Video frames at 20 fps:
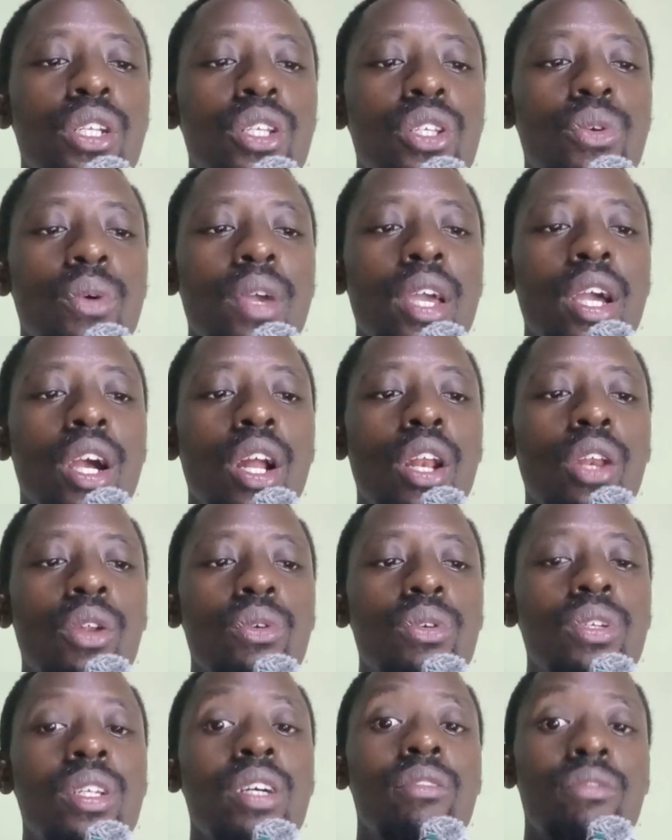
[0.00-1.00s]
to
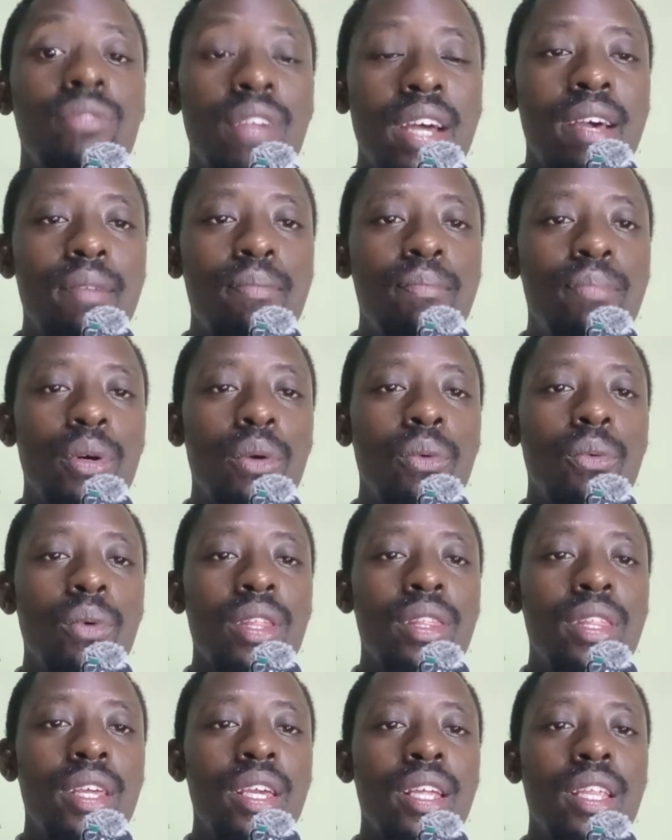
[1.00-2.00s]
include rape
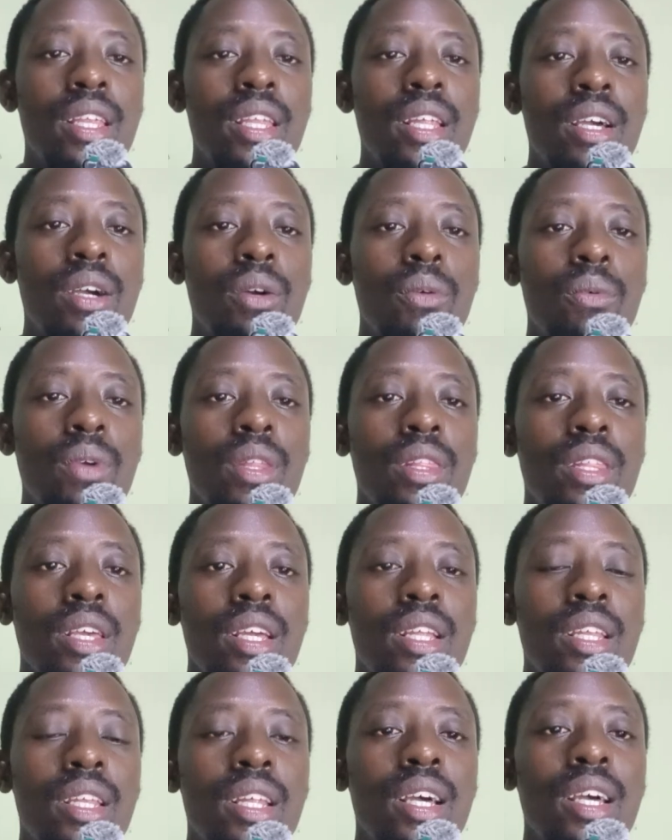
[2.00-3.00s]

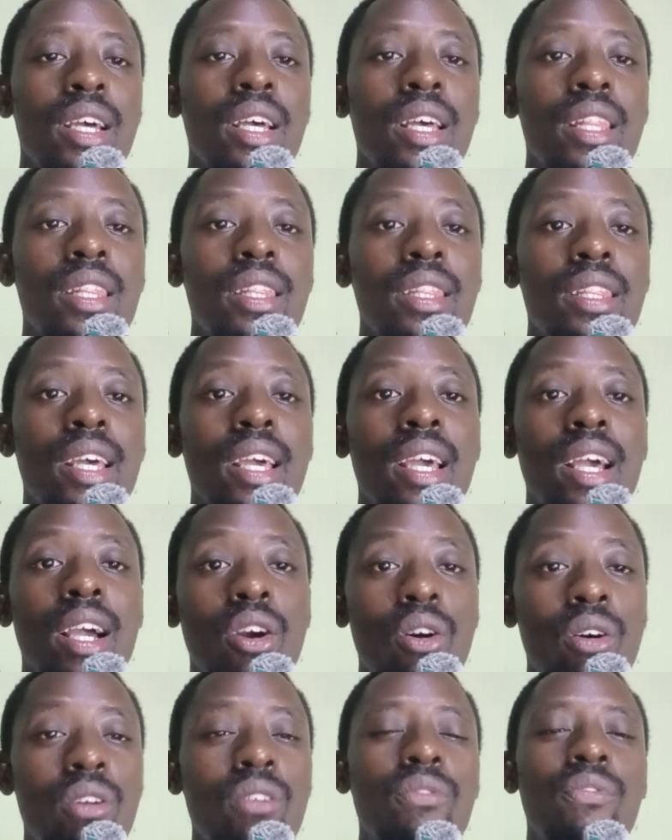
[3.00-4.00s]
within the
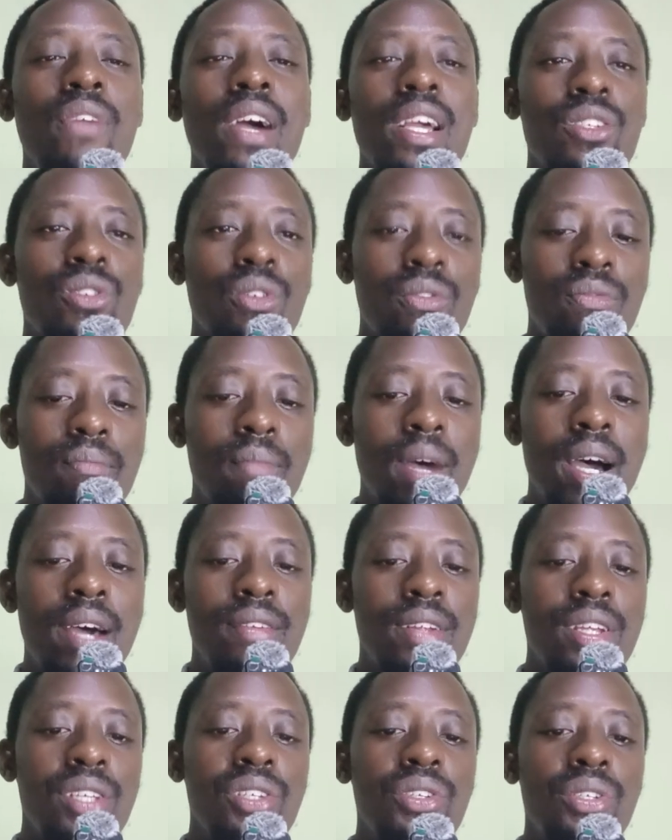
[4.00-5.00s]
confines of
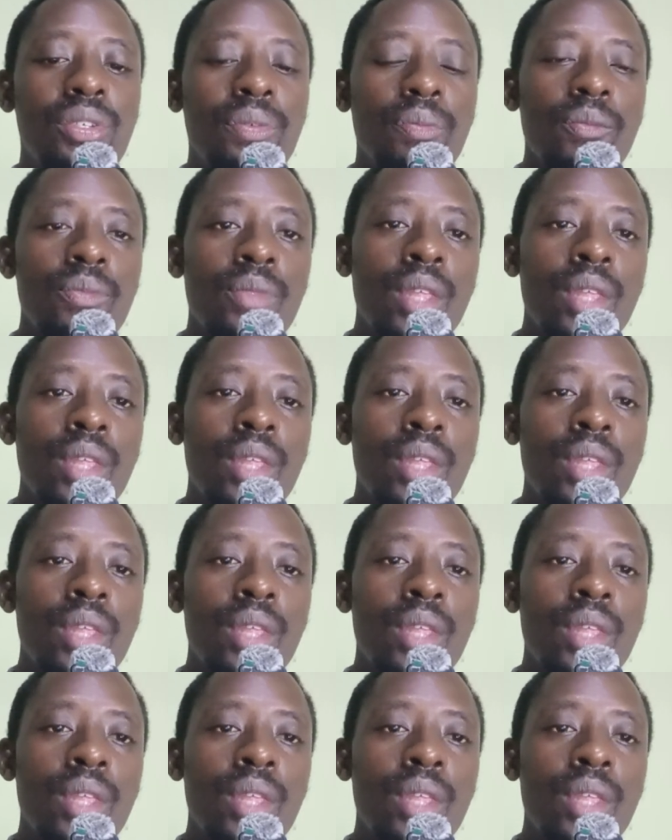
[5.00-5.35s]
marriage.